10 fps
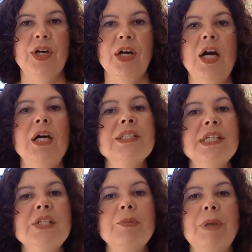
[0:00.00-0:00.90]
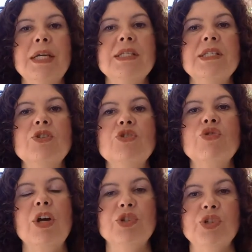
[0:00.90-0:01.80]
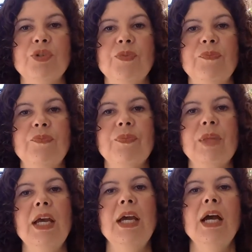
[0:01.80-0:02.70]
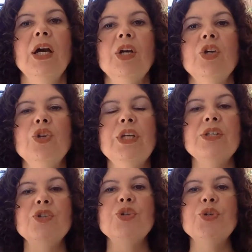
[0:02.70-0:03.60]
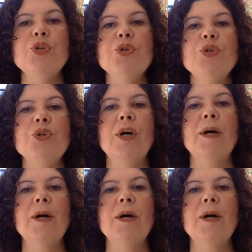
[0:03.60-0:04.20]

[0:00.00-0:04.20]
content-based instruction. You need to,